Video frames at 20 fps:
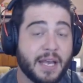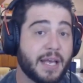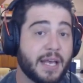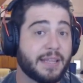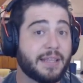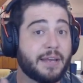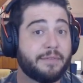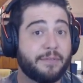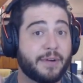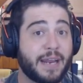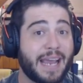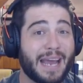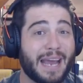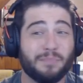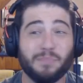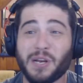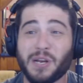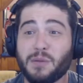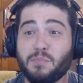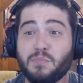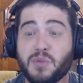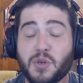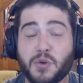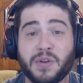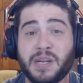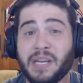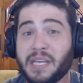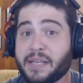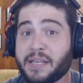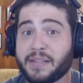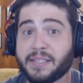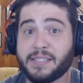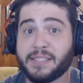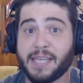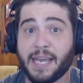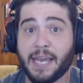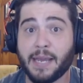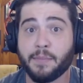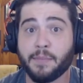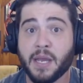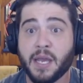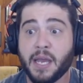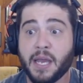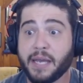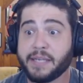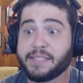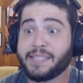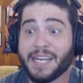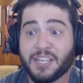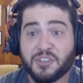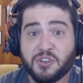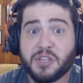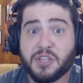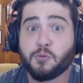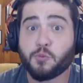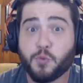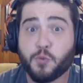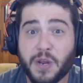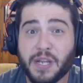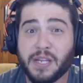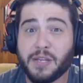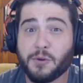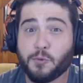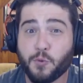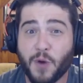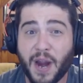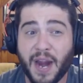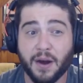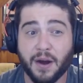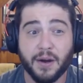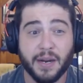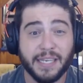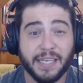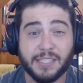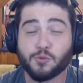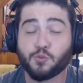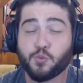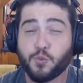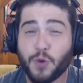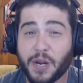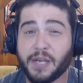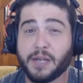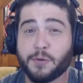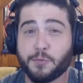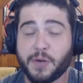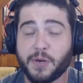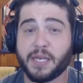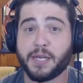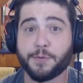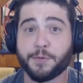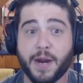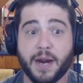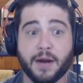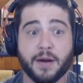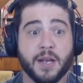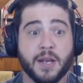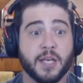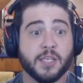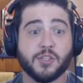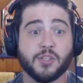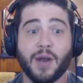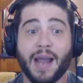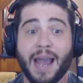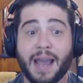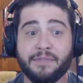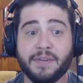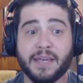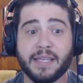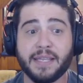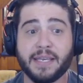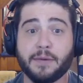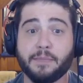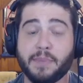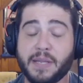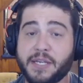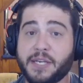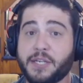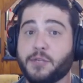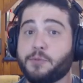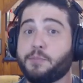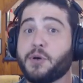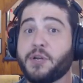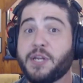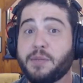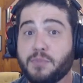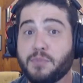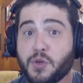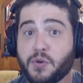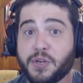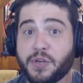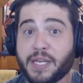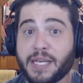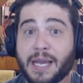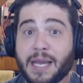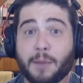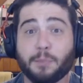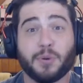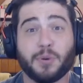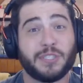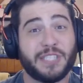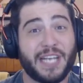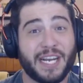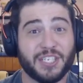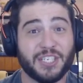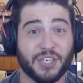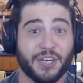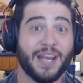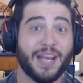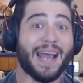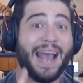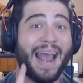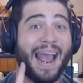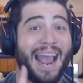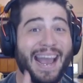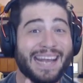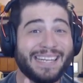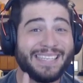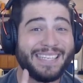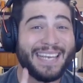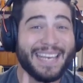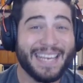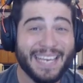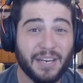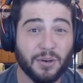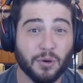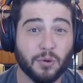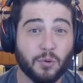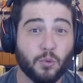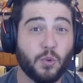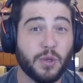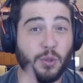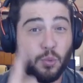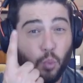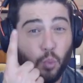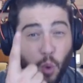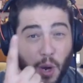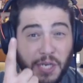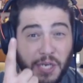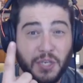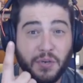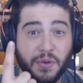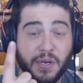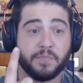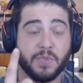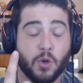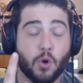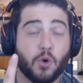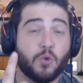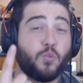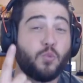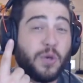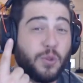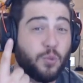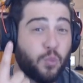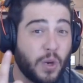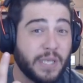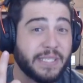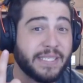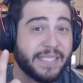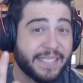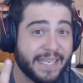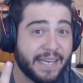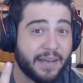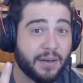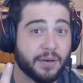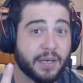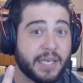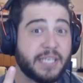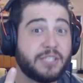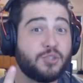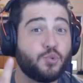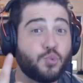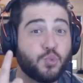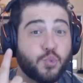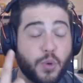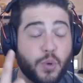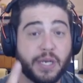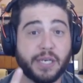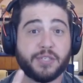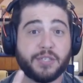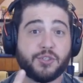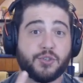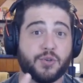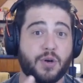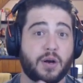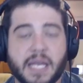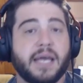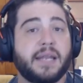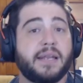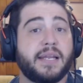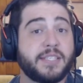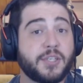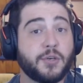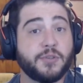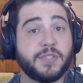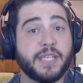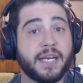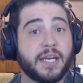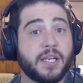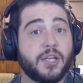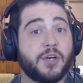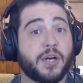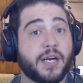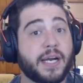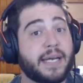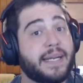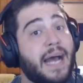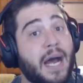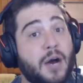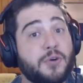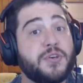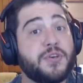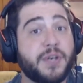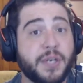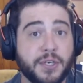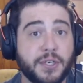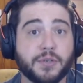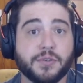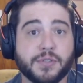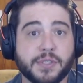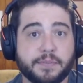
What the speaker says: They forget, but immunity in this game is actually really rare. It's really, really rare. So having the ability to put immunity, protection, and heal with one unit or with one skill is really strong. Let's go take a look at how you can use them.